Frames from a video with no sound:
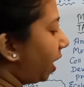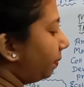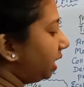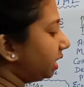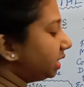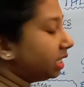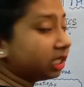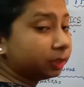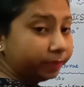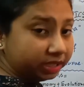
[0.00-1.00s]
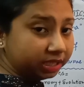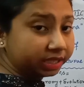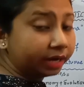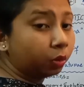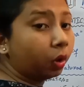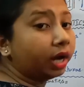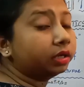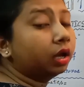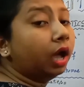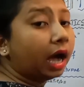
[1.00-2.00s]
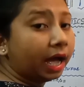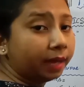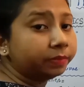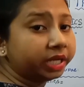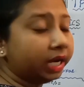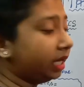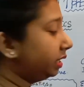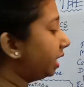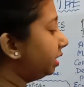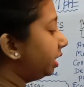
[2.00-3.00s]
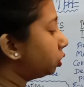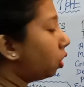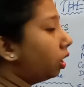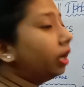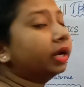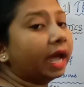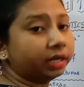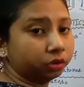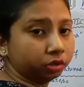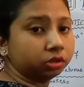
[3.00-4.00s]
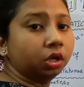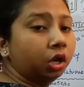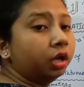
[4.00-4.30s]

family, genus, species, and what I am telling that these all are categories.